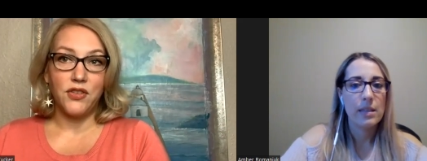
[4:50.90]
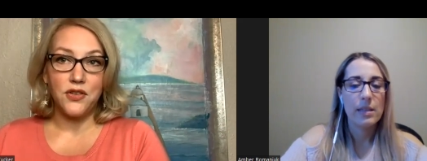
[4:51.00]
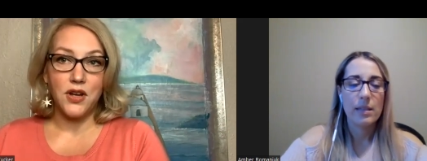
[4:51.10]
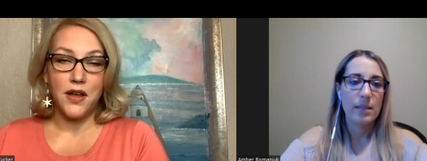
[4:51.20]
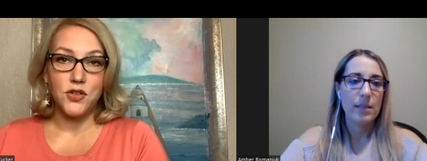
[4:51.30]

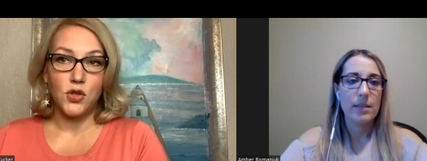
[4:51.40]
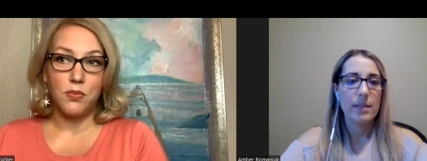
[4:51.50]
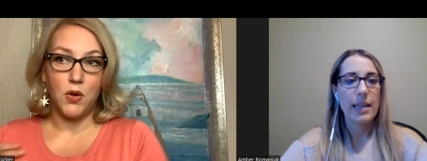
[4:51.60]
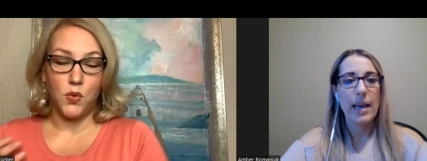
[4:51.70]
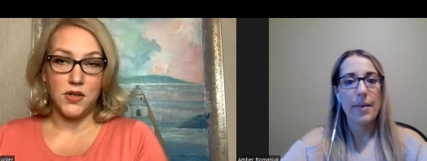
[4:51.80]
Speaker 1: other country,
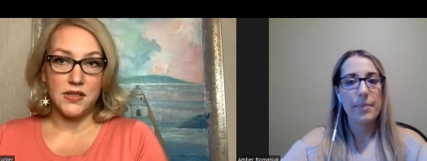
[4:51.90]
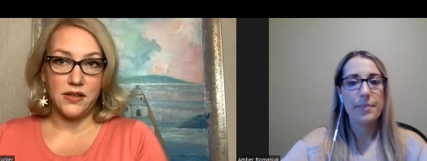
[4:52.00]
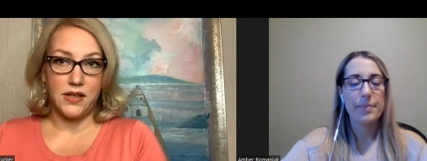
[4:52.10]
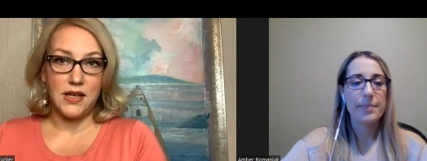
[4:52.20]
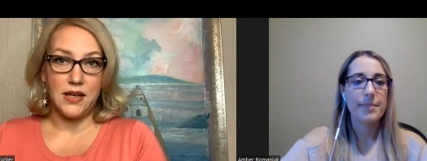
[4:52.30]
but we're
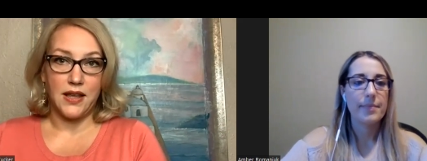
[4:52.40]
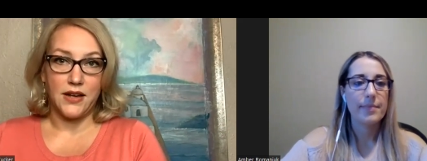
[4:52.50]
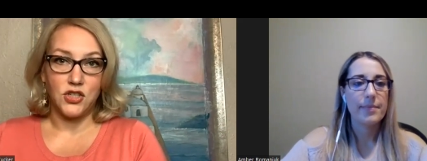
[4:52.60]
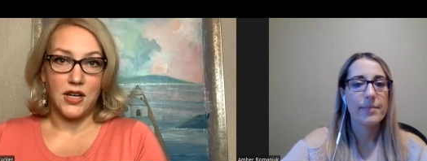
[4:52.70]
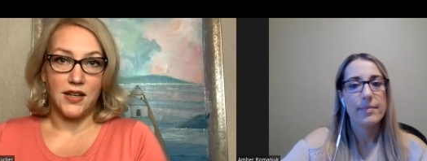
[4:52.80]
still eating that
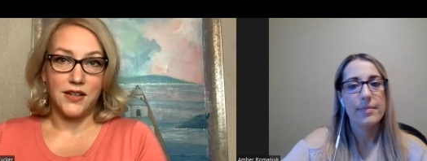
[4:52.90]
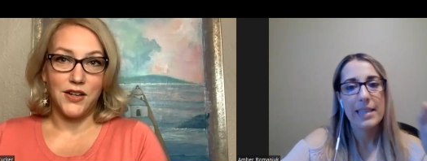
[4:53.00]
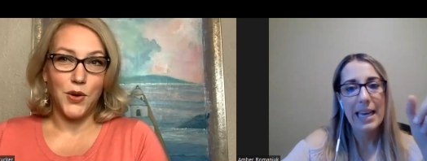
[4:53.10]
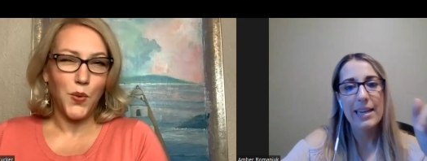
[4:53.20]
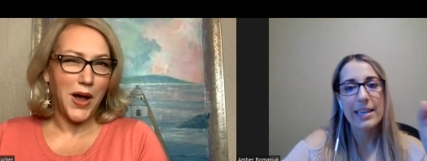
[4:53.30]
shit? You
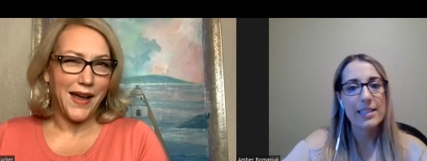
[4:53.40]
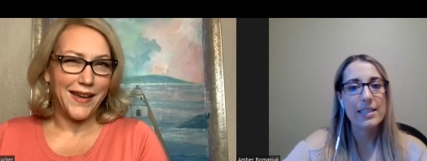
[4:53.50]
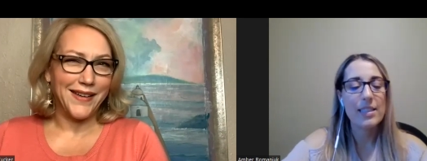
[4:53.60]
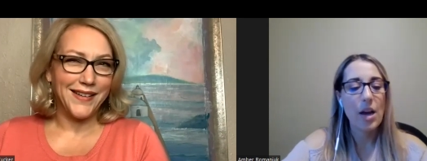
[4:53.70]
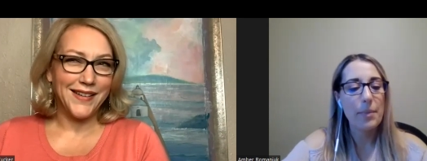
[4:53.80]
know yeah, why?
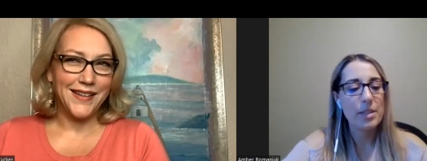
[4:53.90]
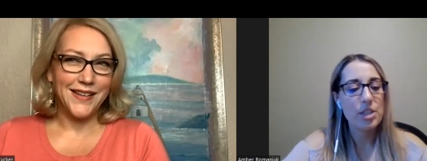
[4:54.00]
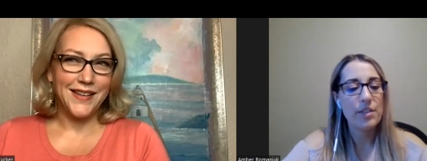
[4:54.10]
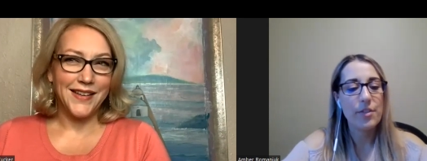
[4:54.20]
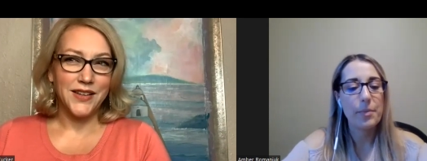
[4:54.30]
It's not much
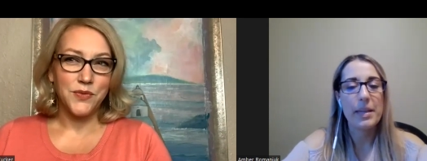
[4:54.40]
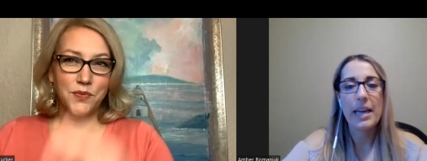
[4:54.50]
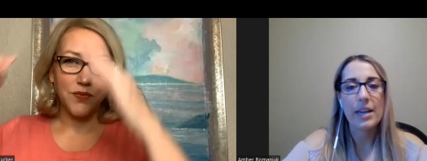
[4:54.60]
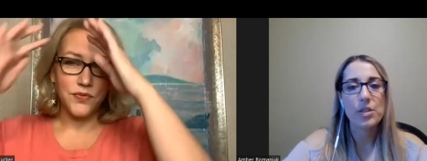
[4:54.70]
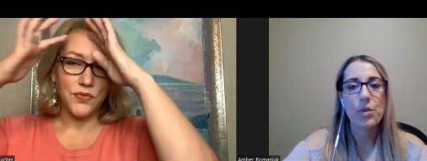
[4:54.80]
different, but
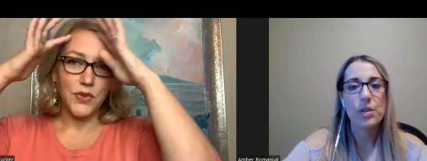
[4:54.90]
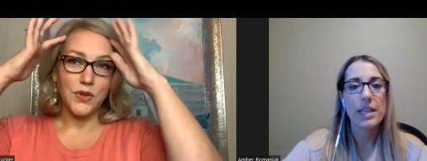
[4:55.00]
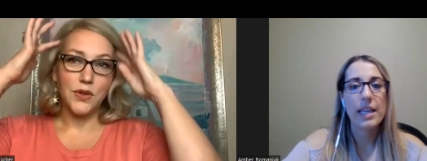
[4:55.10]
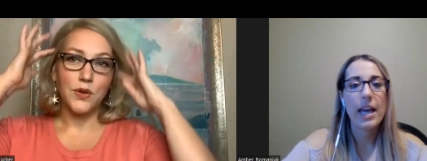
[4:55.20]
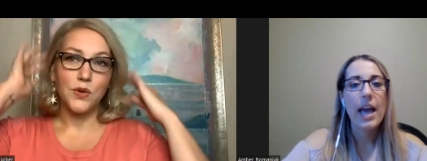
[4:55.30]
yeah,
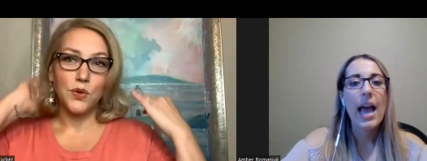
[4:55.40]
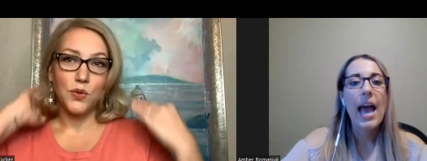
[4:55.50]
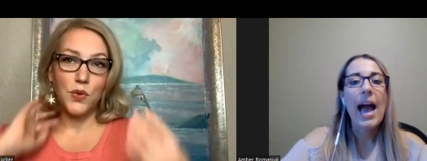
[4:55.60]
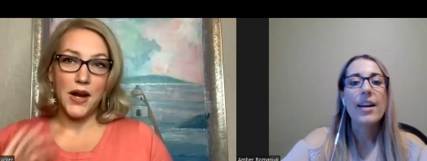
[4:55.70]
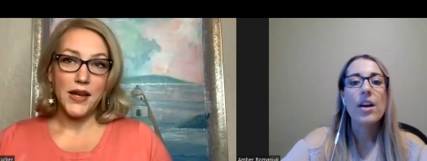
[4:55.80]
totally.
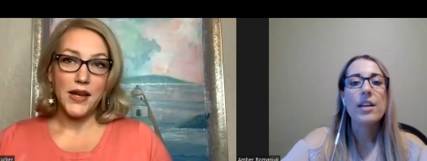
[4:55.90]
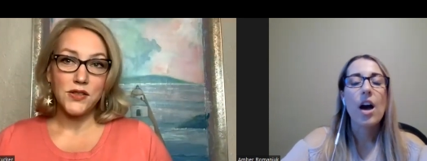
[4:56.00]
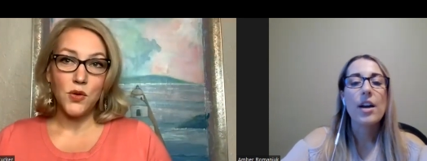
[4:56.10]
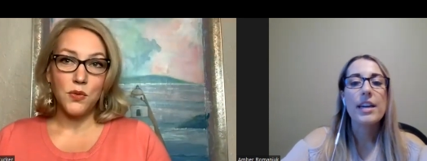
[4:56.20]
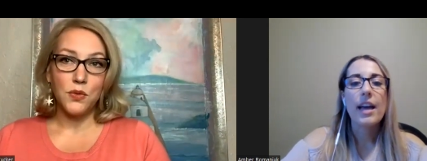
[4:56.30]
Right. And on,
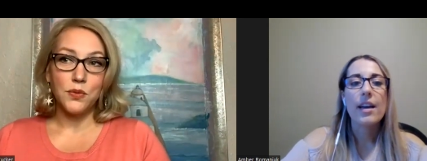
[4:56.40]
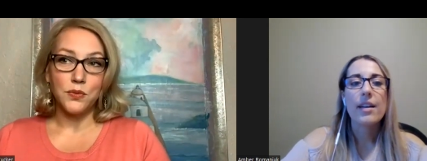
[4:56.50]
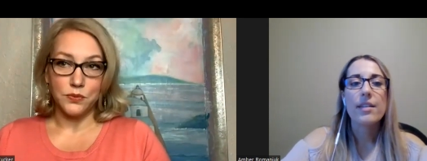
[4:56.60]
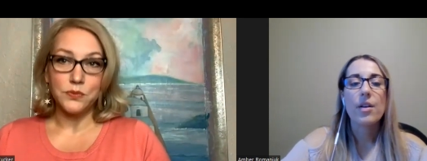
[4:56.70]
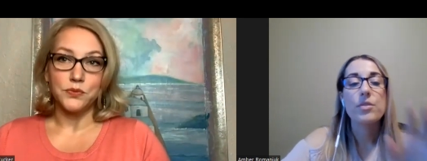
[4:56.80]
so, on
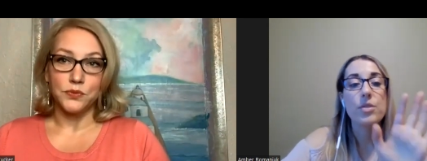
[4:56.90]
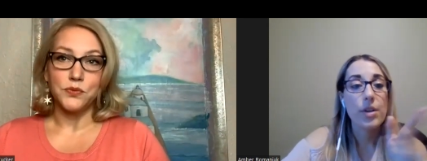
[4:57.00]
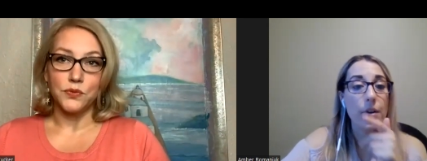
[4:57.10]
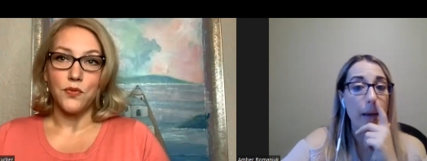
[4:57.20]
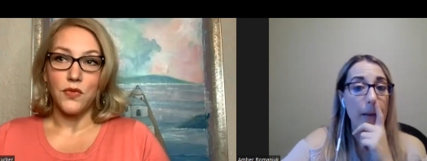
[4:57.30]
Speaker 2: oh,
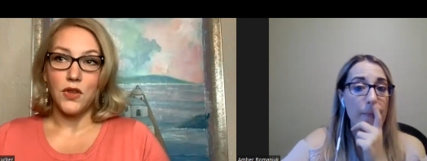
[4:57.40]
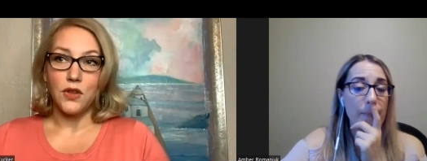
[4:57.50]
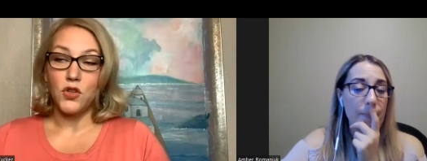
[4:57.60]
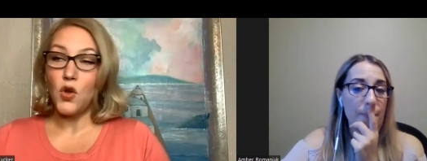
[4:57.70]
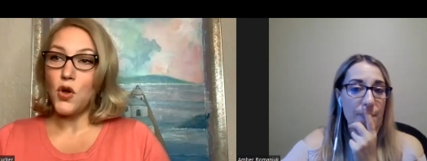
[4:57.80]
sorry, go ahead.
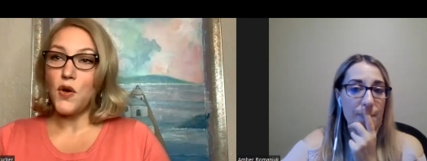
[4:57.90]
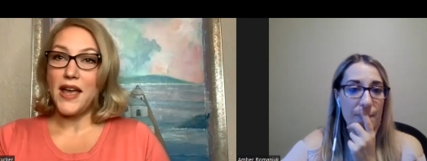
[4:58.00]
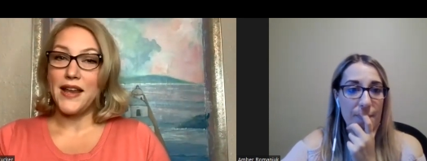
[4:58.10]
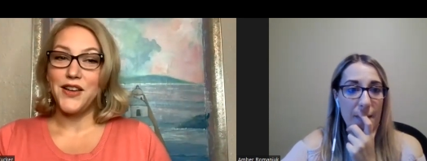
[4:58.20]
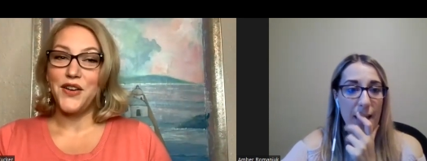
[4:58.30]
No, go
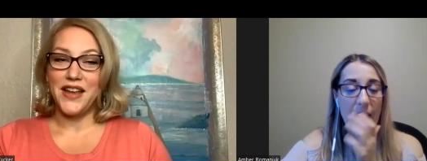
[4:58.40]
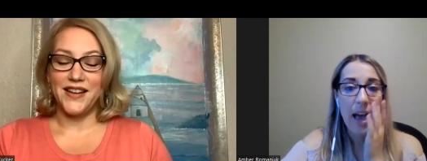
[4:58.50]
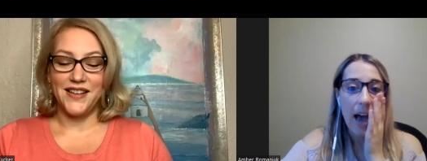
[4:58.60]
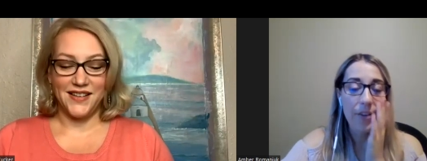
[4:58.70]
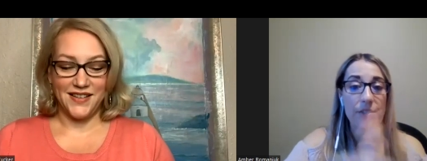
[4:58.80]
ahead. Go ahead.
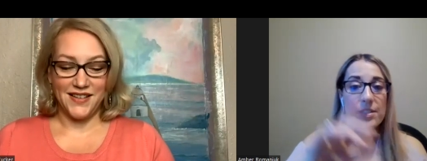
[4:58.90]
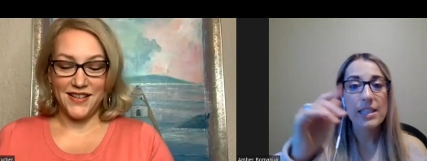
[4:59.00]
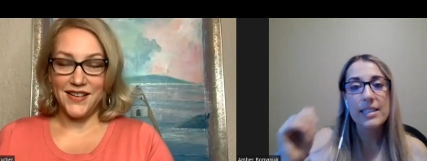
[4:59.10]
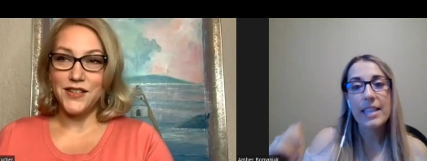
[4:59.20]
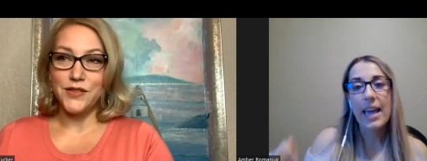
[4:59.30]
And I was
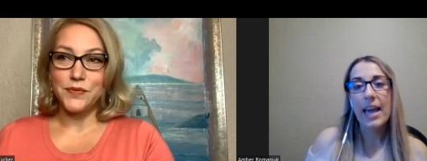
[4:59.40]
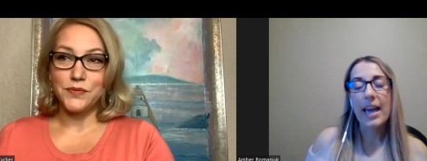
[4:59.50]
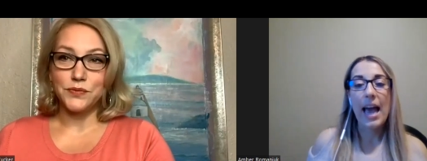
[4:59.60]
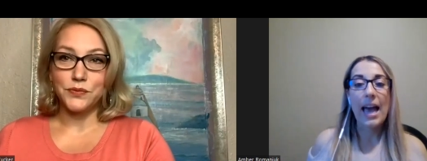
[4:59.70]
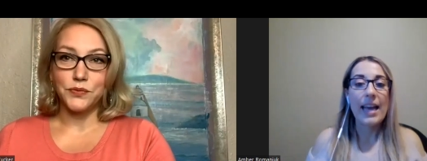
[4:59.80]
going to
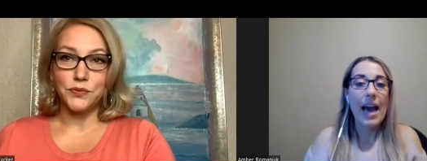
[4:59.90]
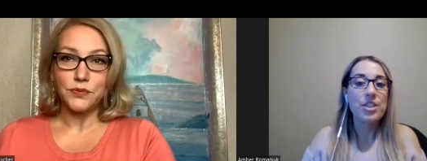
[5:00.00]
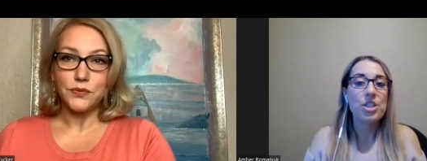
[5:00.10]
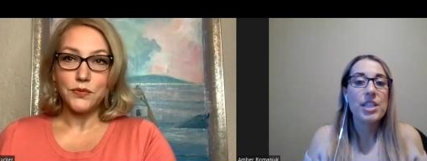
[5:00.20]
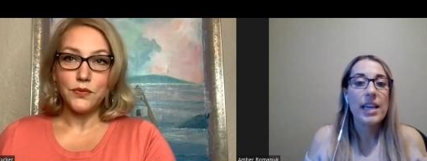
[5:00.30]
say, and
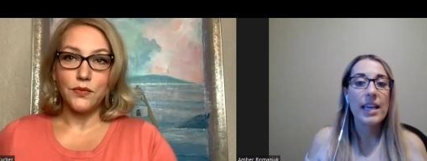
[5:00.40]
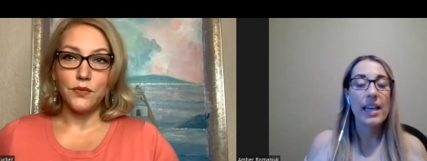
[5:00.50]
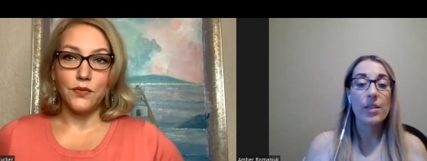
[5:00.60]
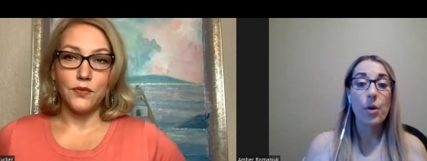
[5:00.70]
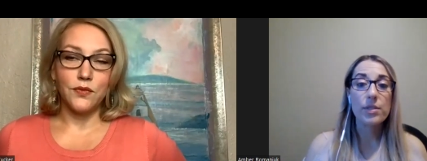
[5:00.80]
action
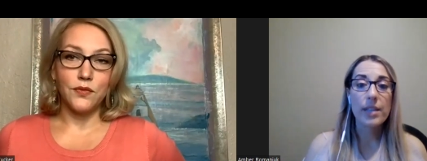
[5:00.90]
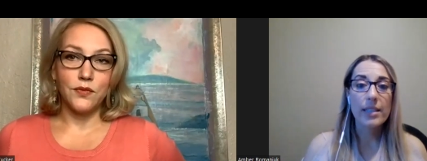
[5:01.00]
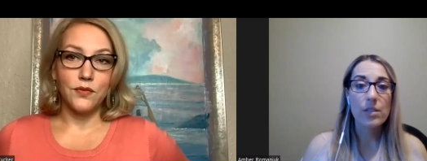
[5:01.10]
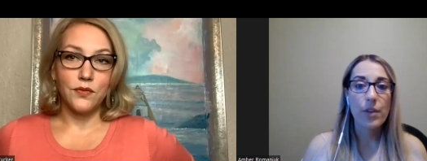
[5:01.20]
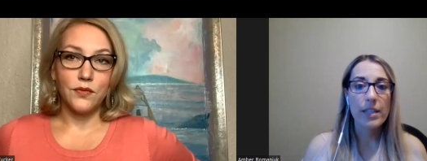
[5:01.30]
taking in those
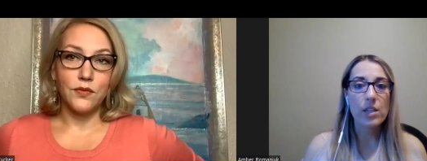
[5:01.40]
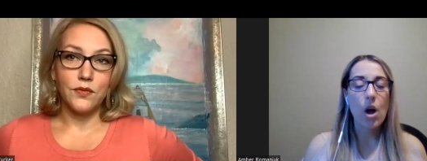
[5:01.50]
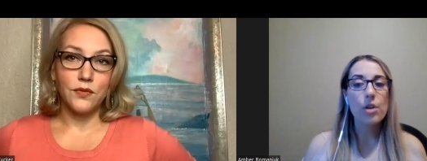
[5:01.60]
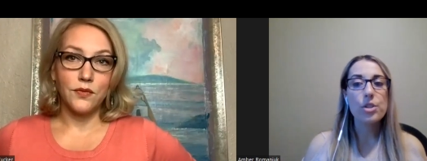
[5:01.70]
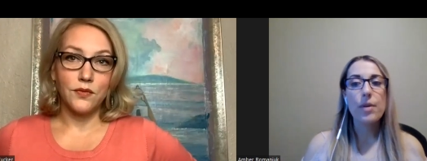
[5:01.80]
kinds of ways, and
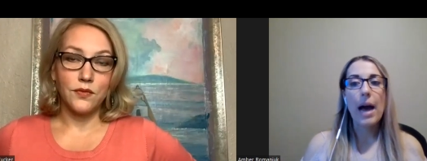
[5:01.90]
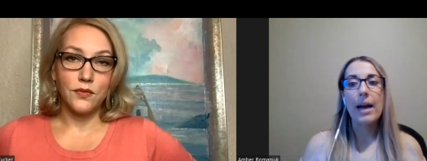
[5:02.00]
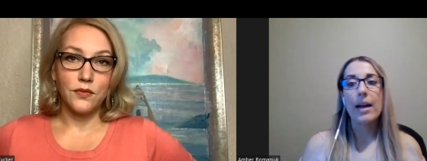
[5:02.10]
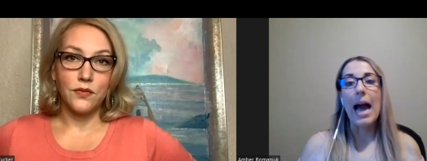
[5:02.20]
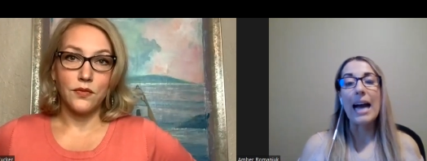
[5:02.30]
also
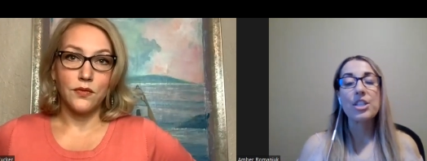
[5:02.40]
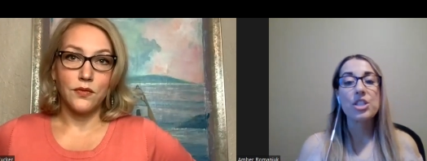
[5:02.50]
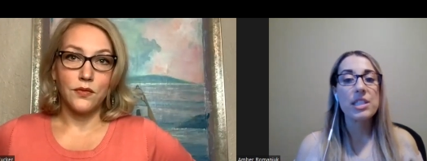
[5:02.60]
ac- action